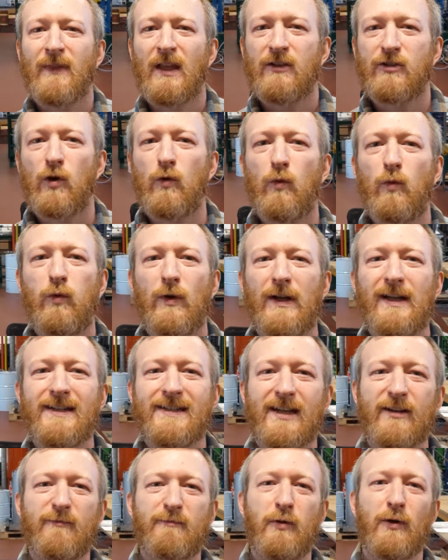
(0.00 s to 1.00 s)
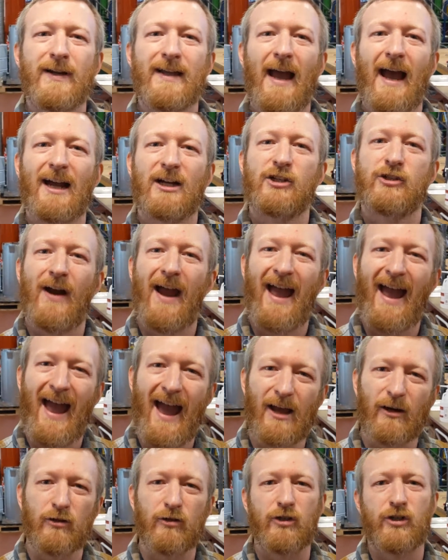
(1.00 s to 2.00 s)
So instead of putting extra
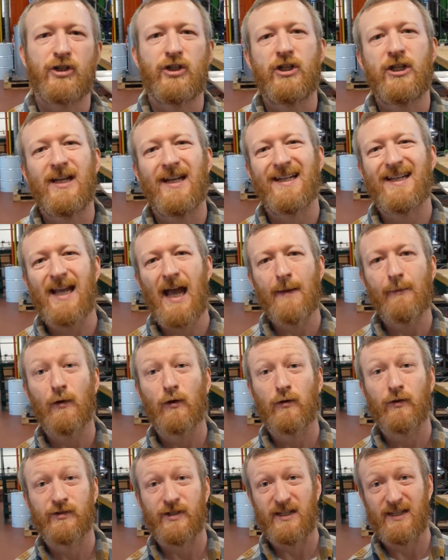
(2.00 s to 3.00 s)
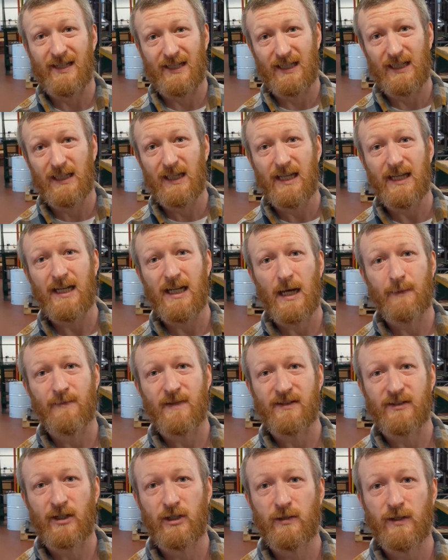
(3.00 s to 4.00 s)
energy and chemicals into cleaning up
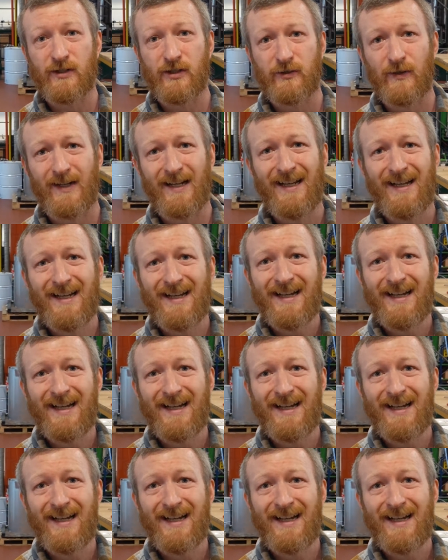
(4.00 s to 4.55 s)
this glycerin,